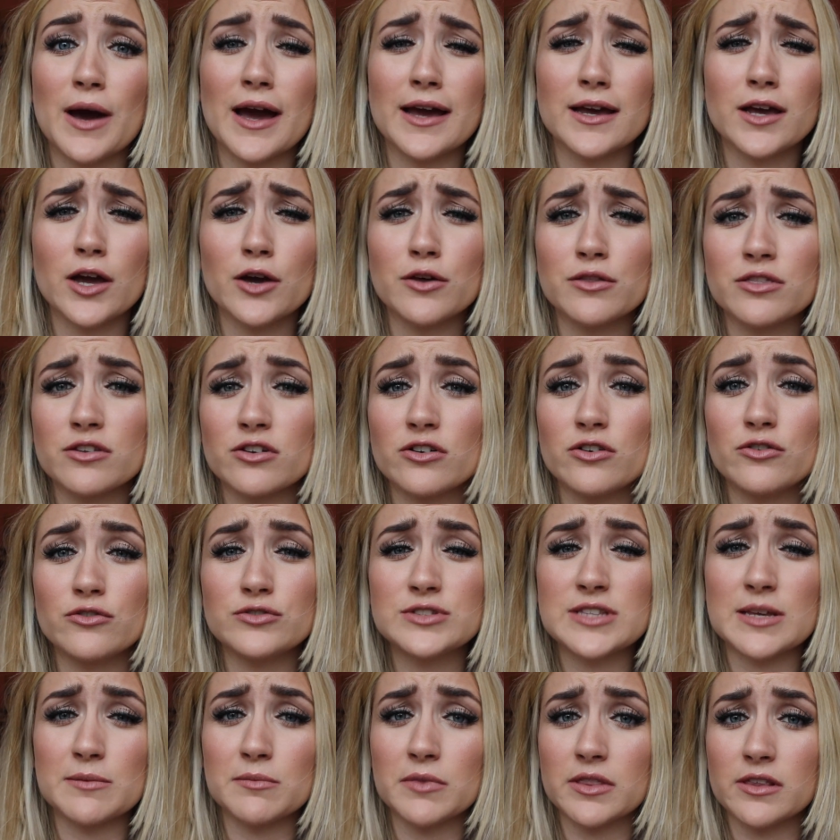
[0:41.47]
I go
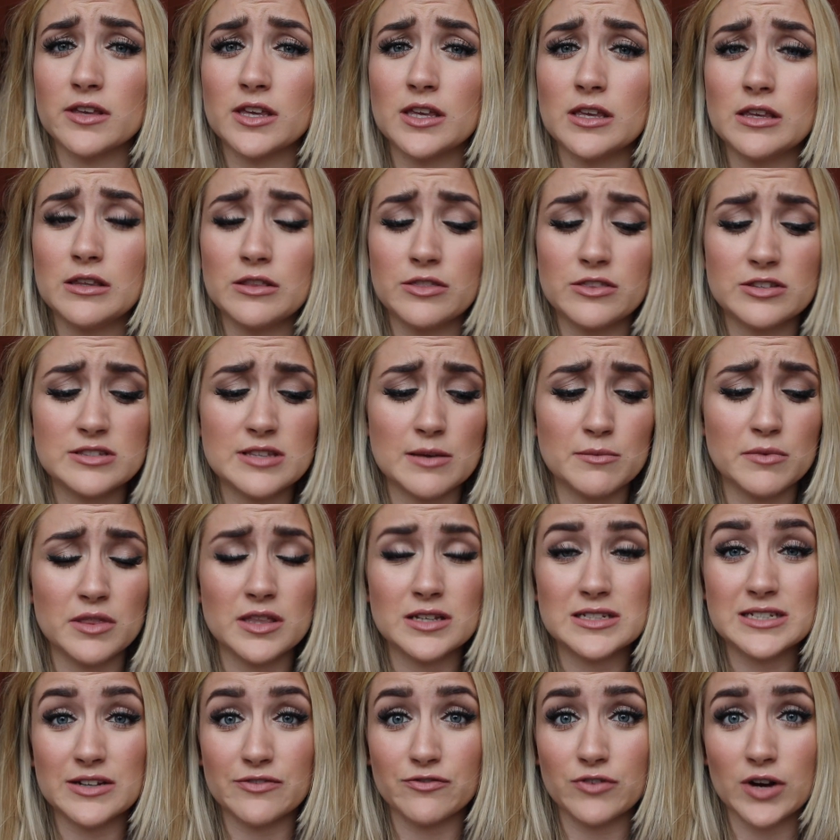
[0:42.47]
through some of
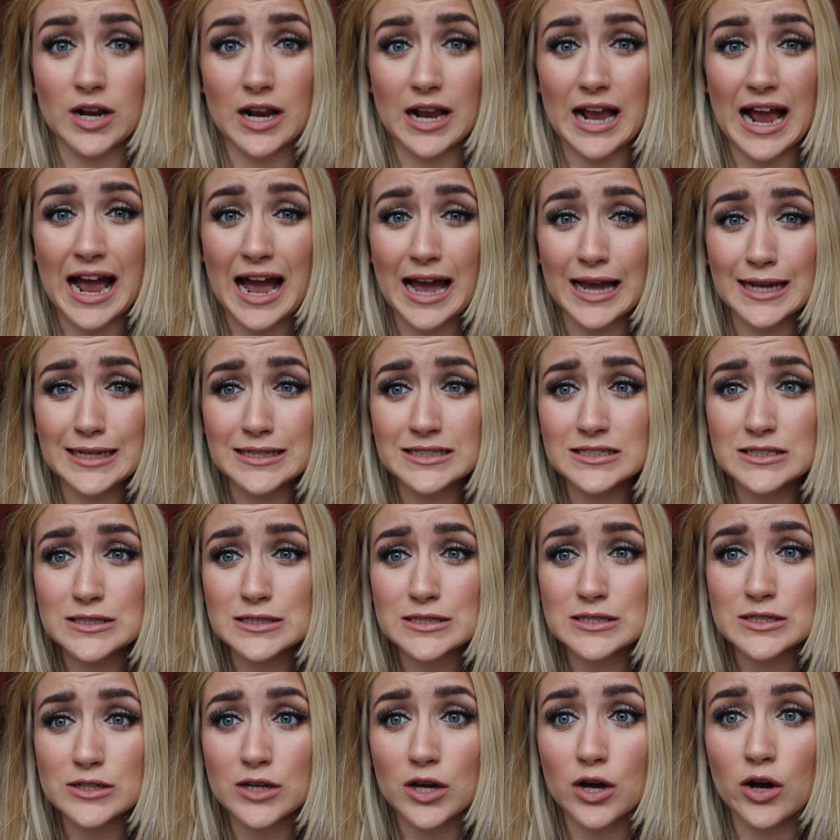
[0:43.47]
the different
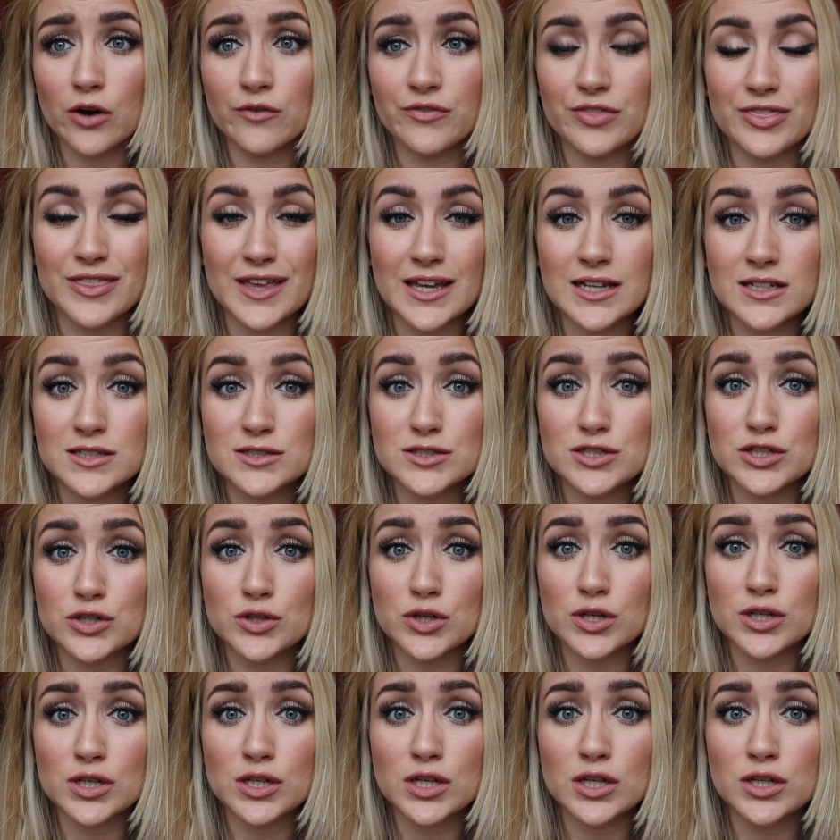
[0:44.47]
kinds of things you
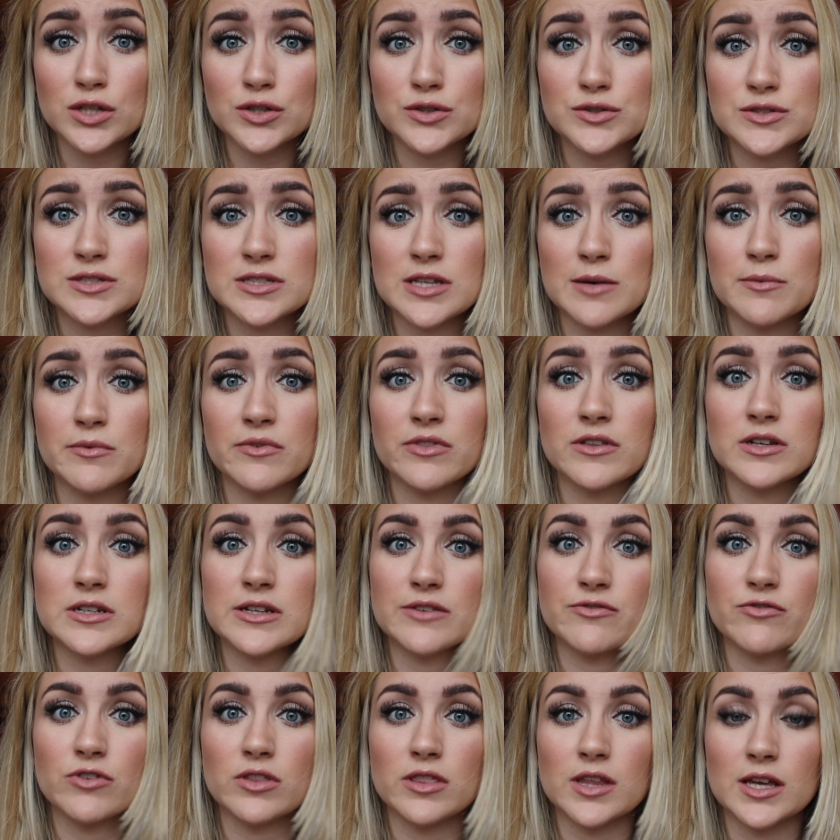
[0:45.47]
can use, some of the
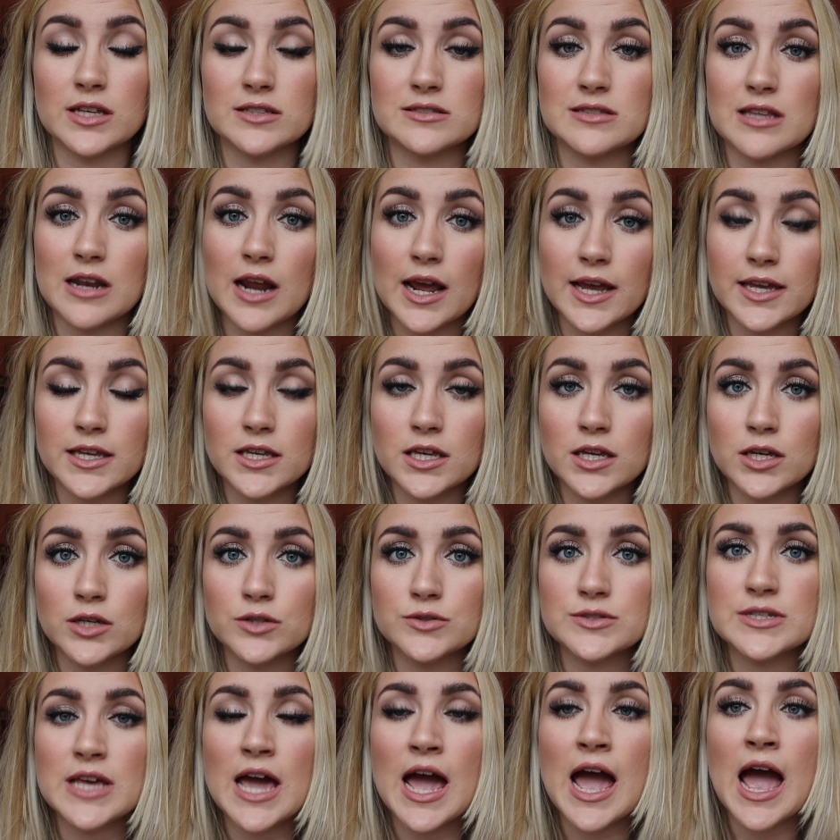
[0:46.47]
different things that I
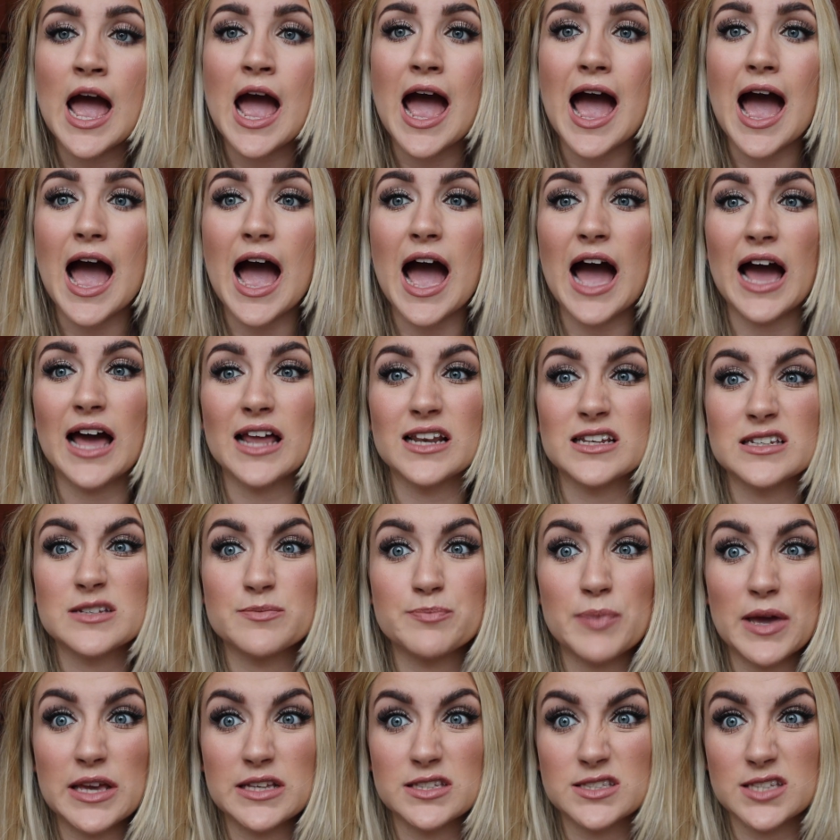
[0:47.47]
use, and
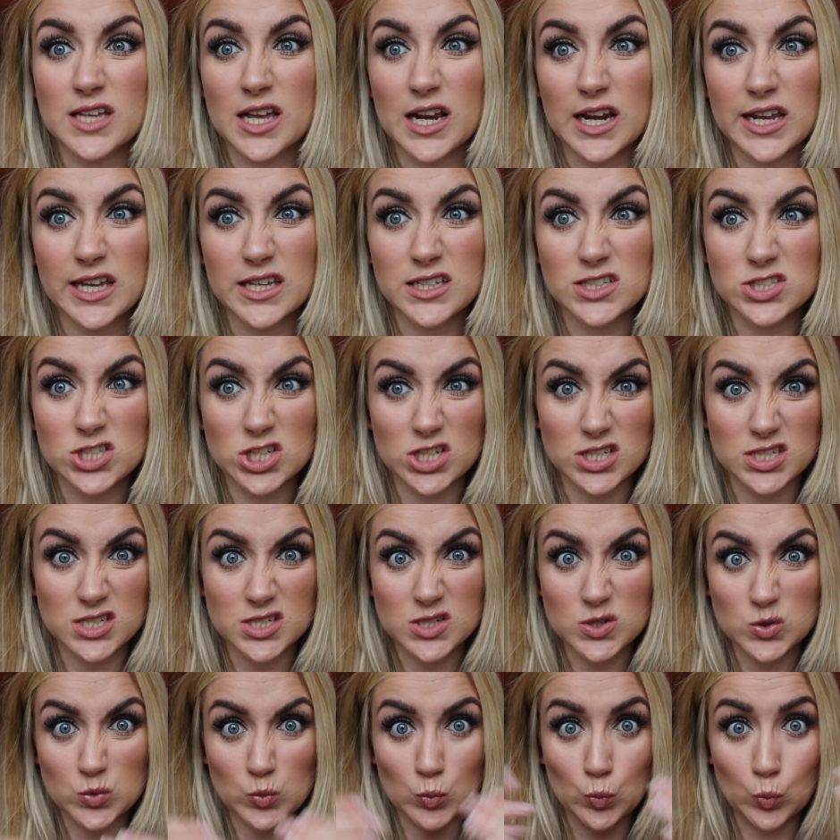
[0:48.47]
basically
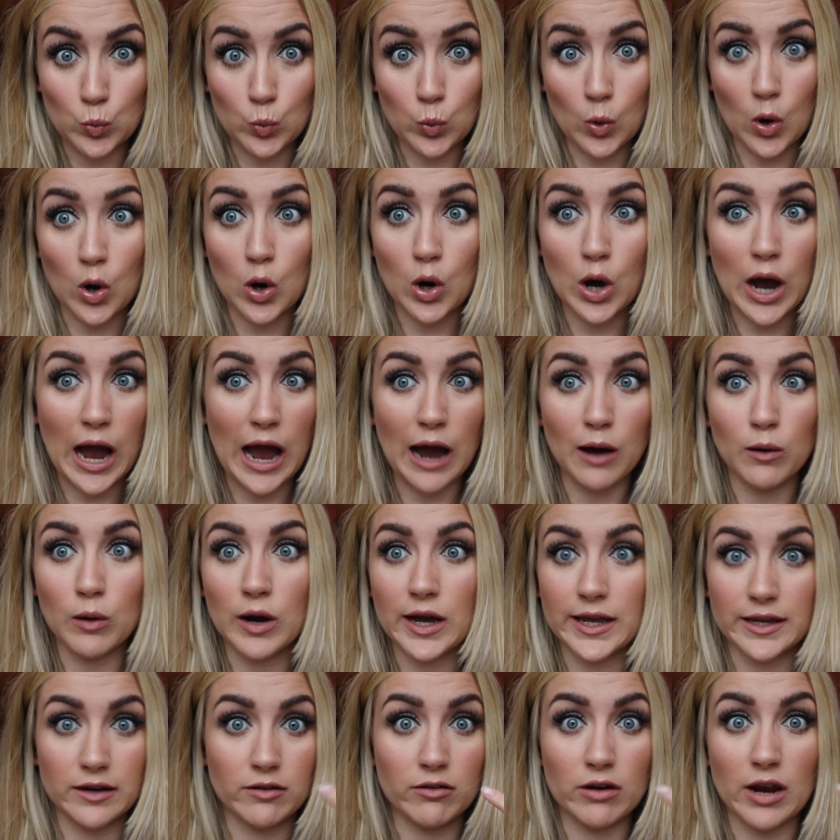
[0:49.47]
just how
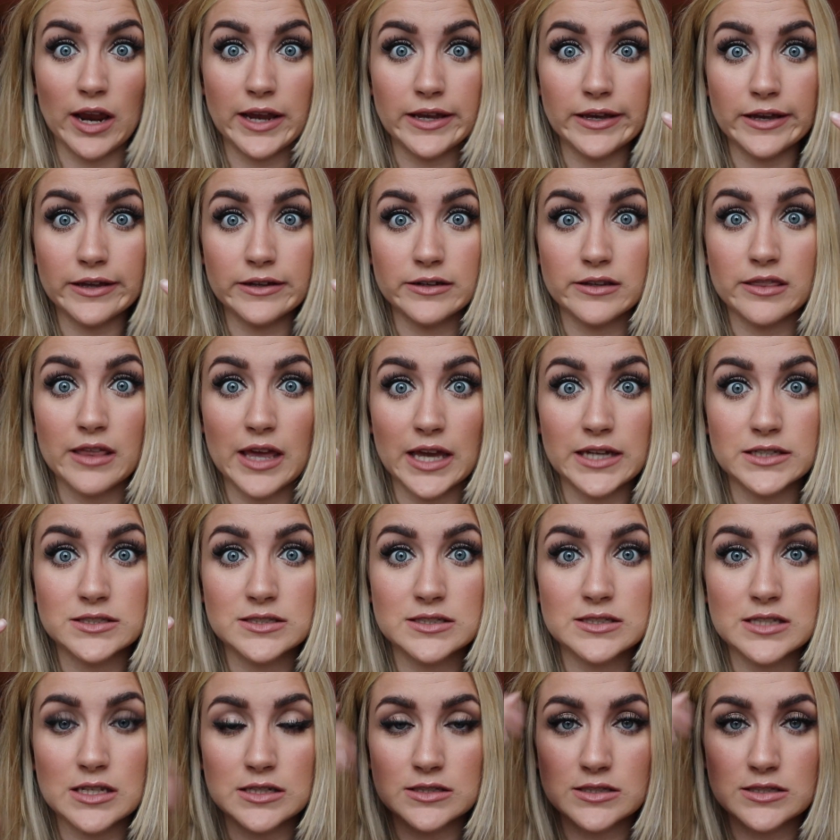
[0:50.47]
I created this.